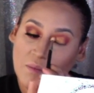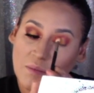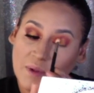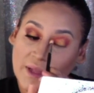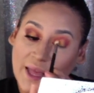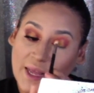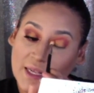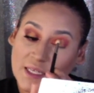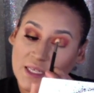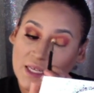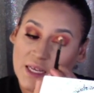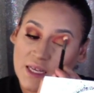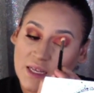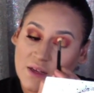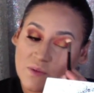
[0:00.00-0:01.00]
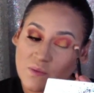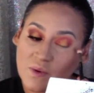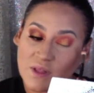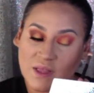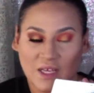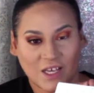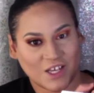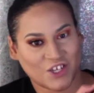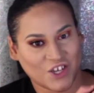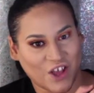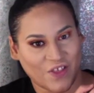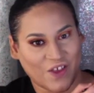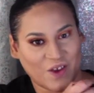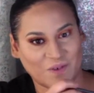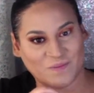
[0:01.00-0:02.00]
blend in with each
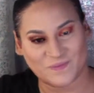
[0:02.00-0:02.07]
other.